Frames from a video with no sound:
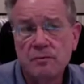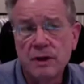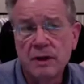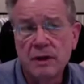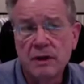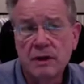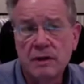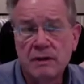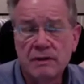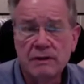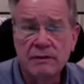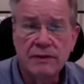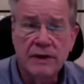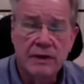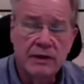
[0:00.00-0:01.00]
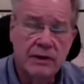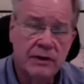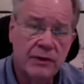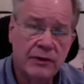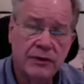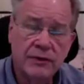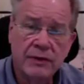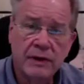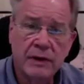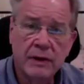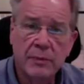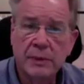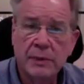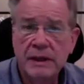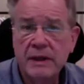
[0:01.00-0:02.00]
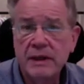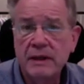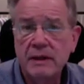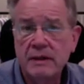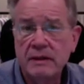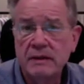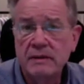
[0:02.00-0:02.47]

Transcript: the founders of the company